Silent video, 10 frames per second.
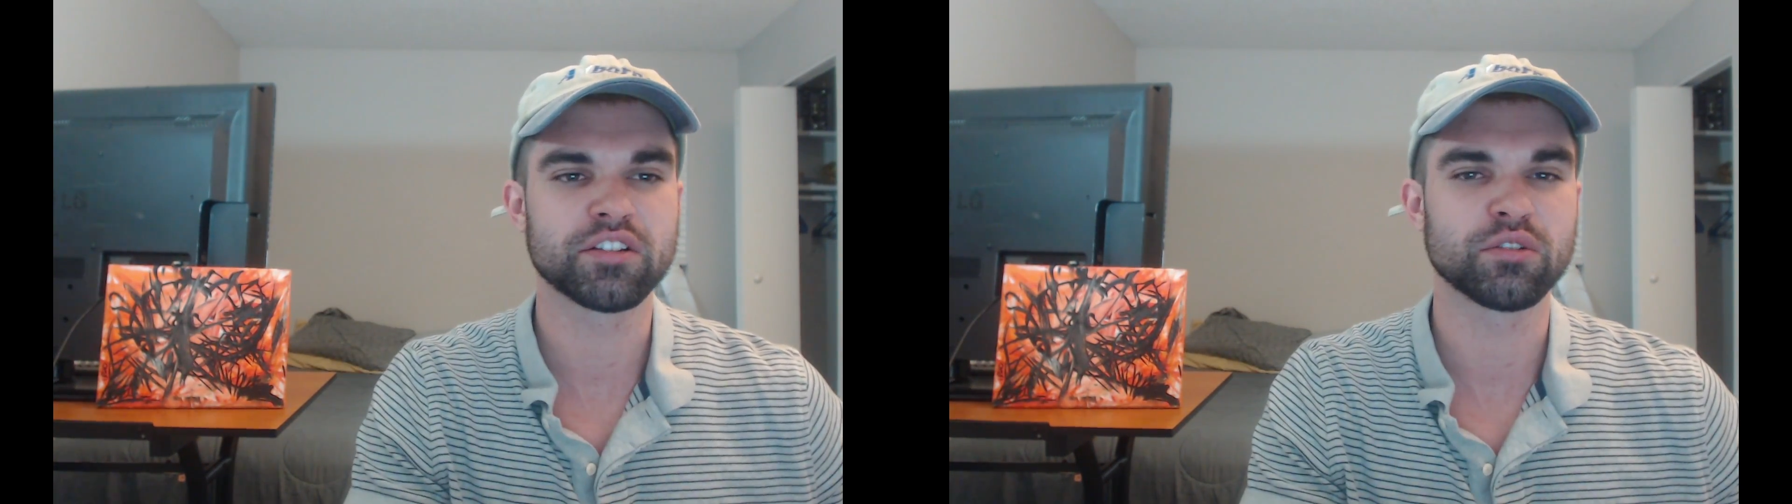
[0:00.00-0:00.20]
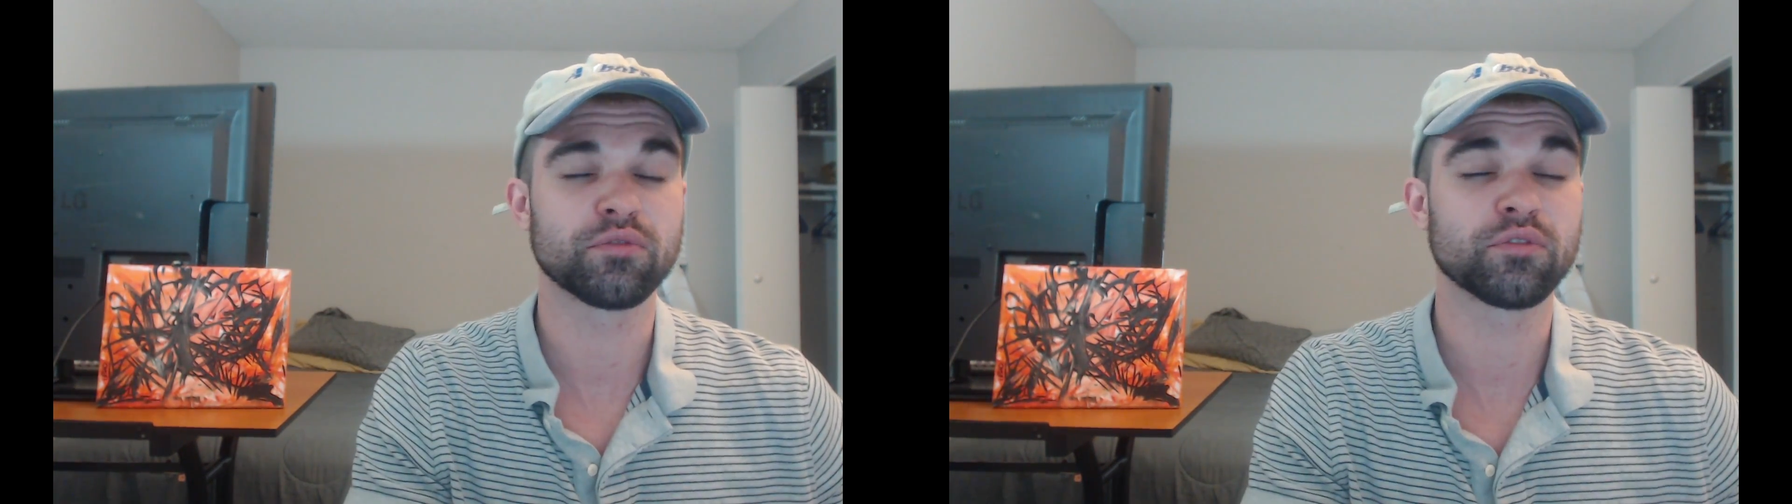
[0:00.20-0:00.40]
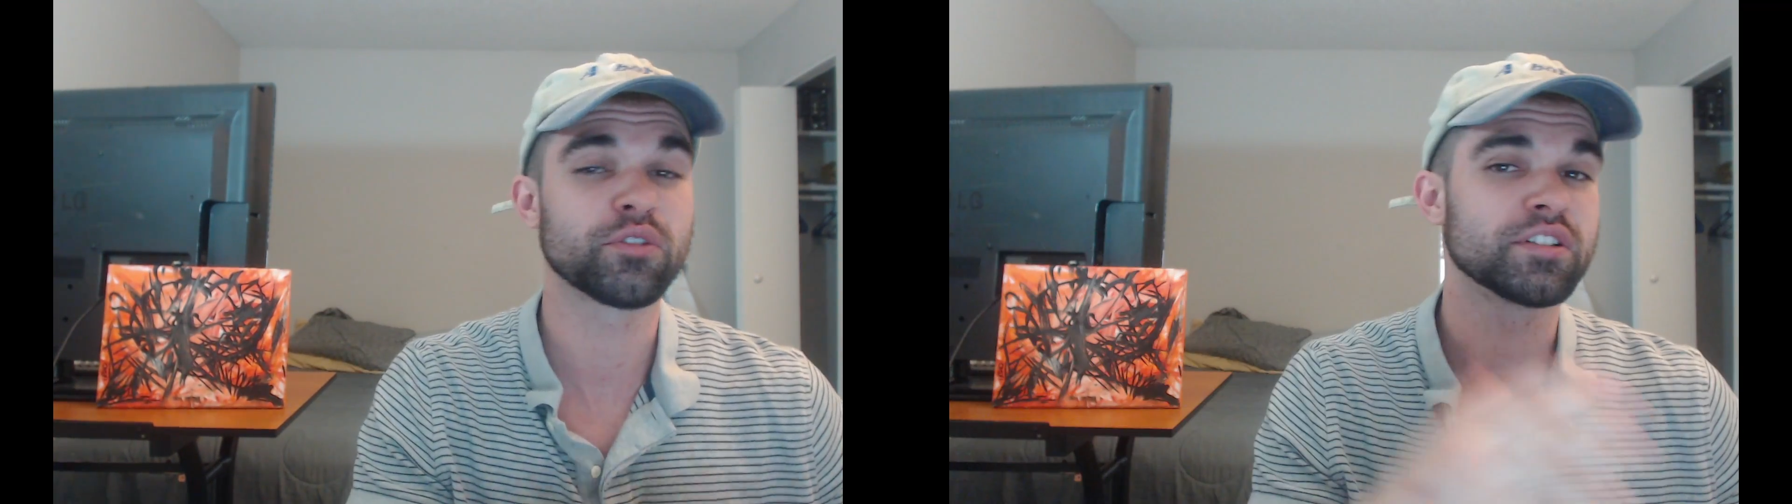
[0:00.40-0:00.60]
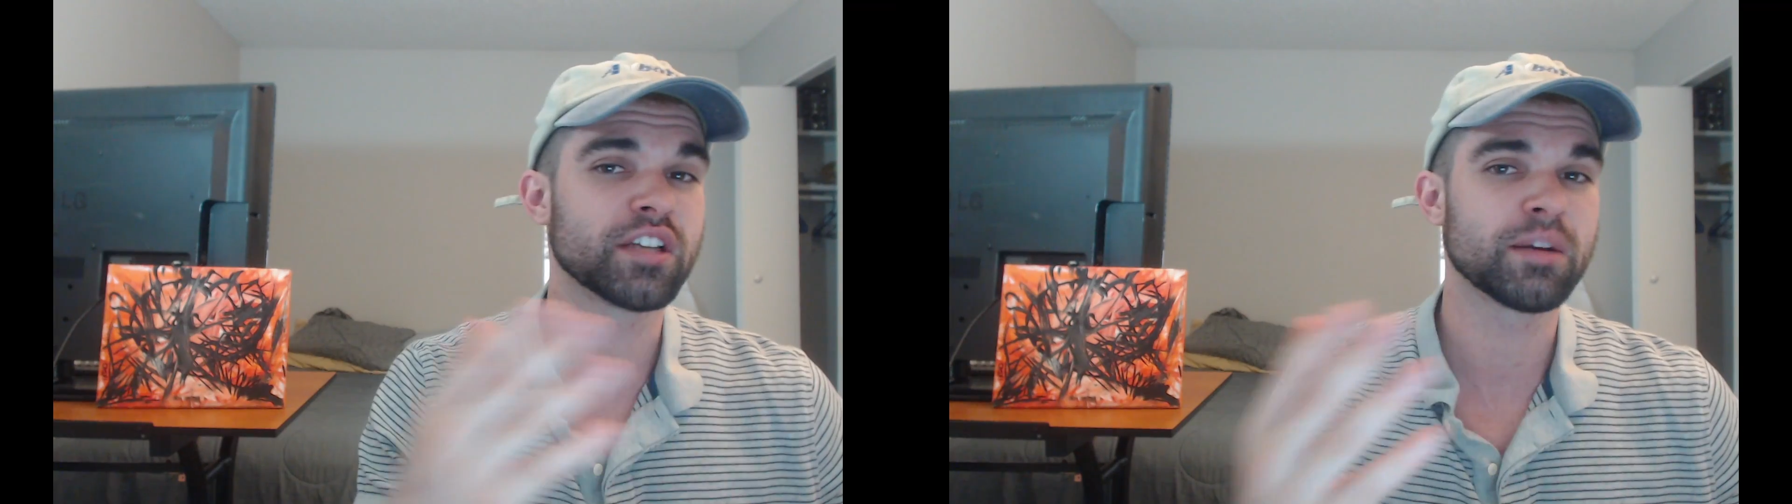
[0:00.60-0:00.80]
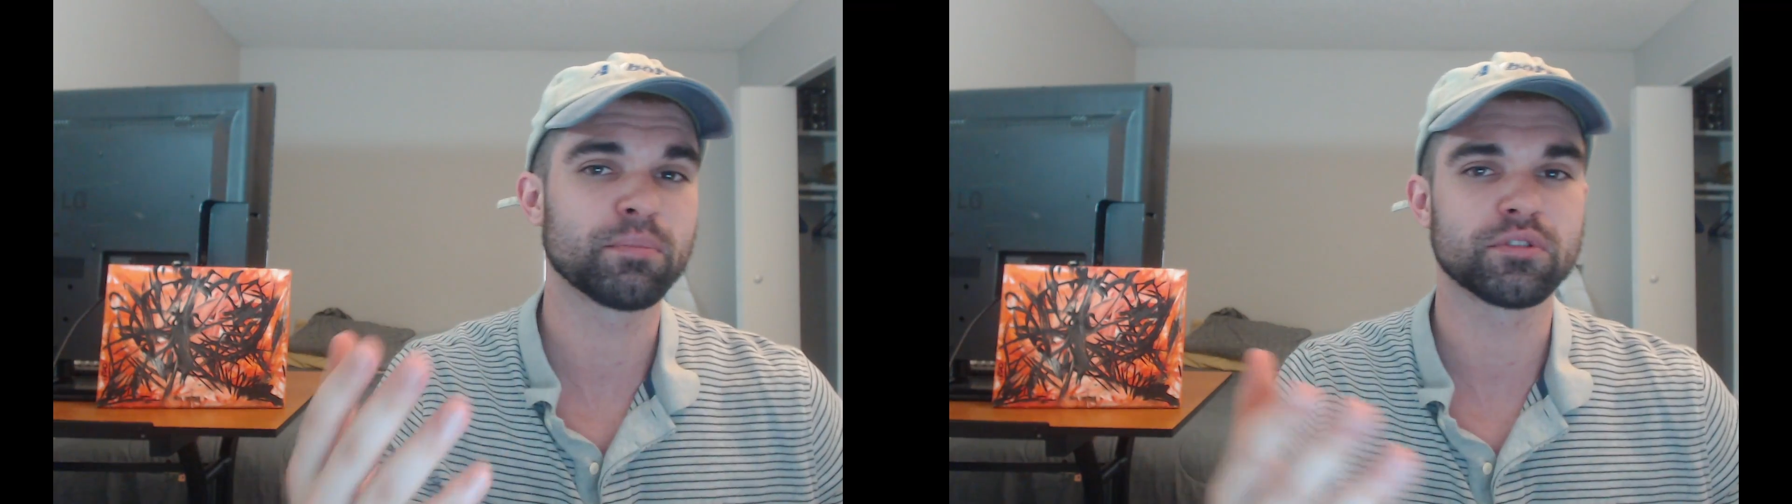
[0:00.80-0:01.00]
So, for
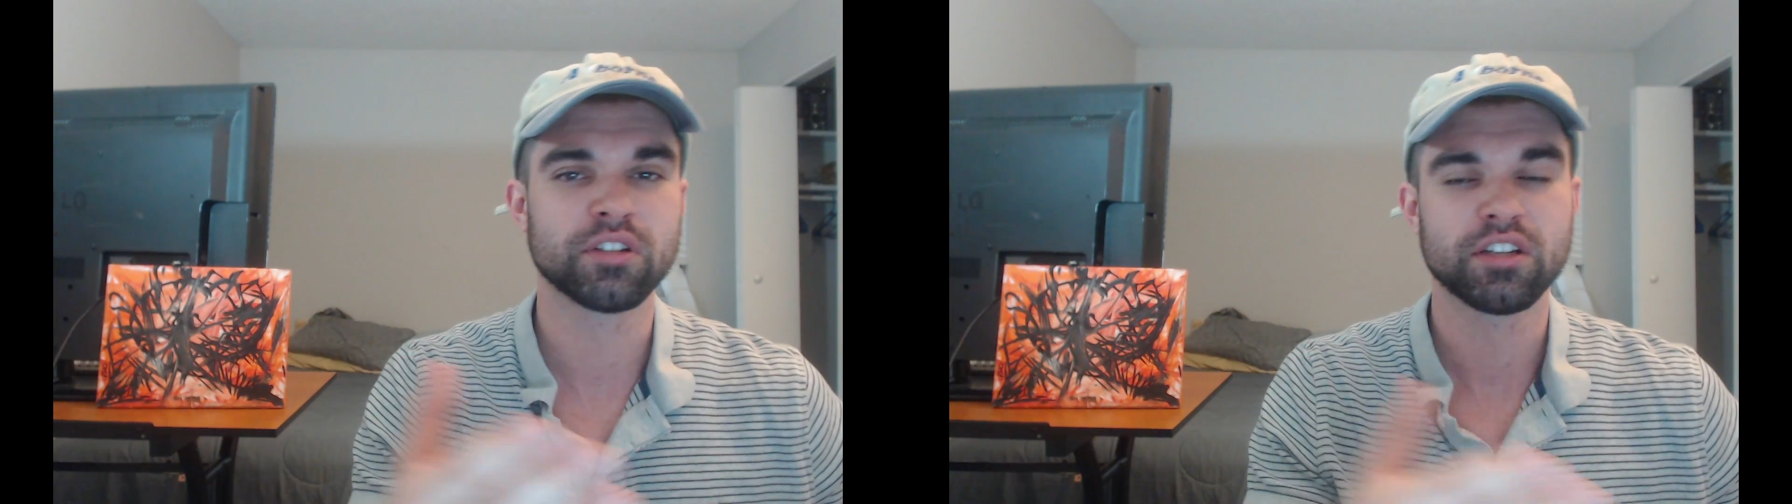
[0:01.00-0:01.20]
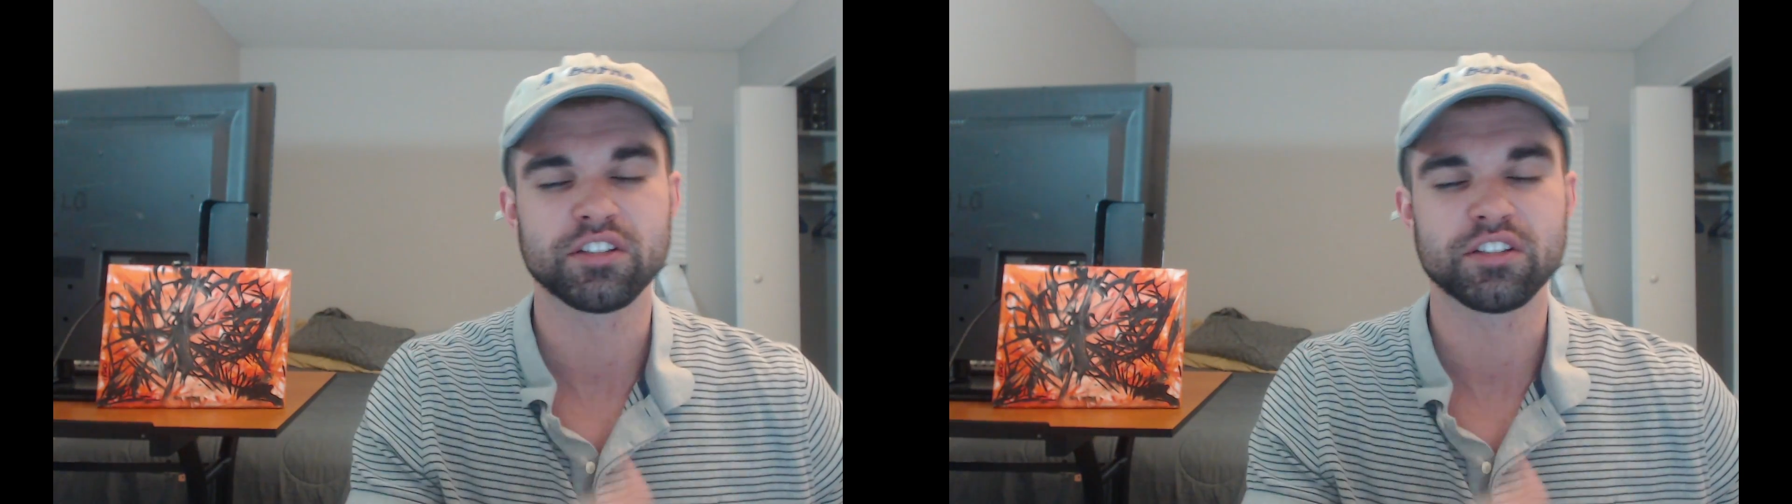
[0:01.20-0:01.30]
example,